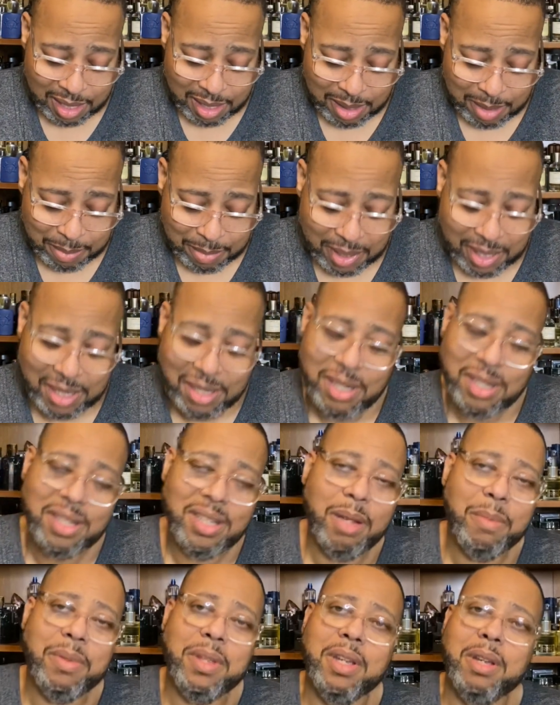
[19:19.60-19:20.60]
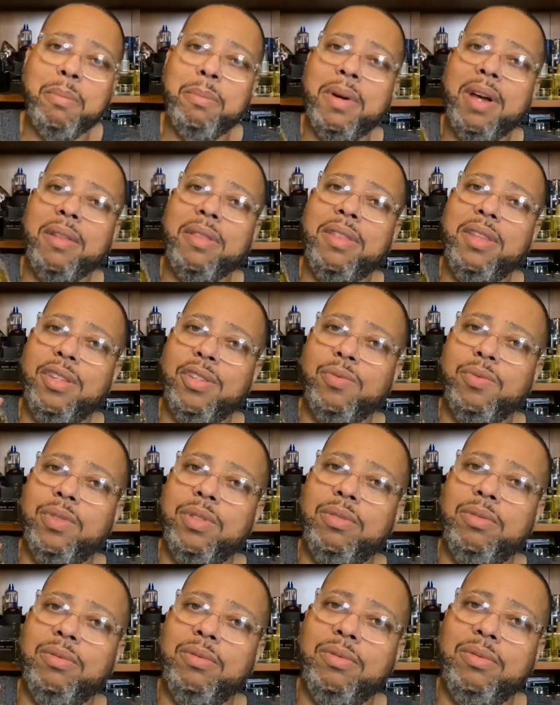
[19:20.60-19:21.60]
but it's just something about this one.
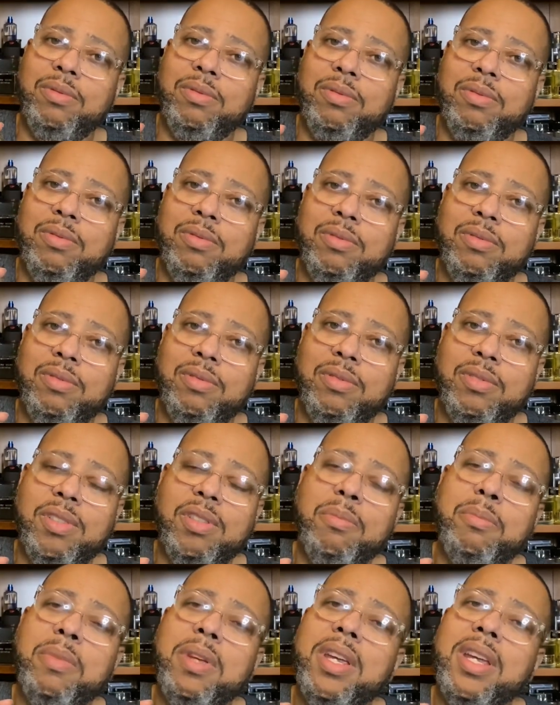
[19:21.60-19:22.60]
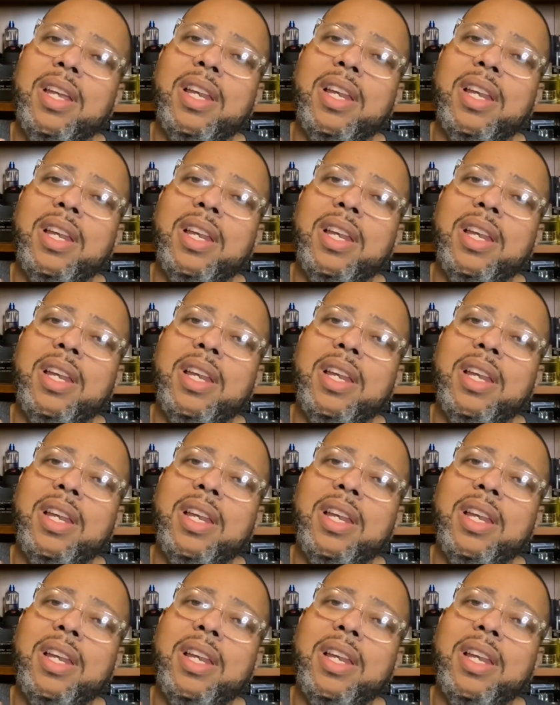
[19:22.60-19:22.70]
To me,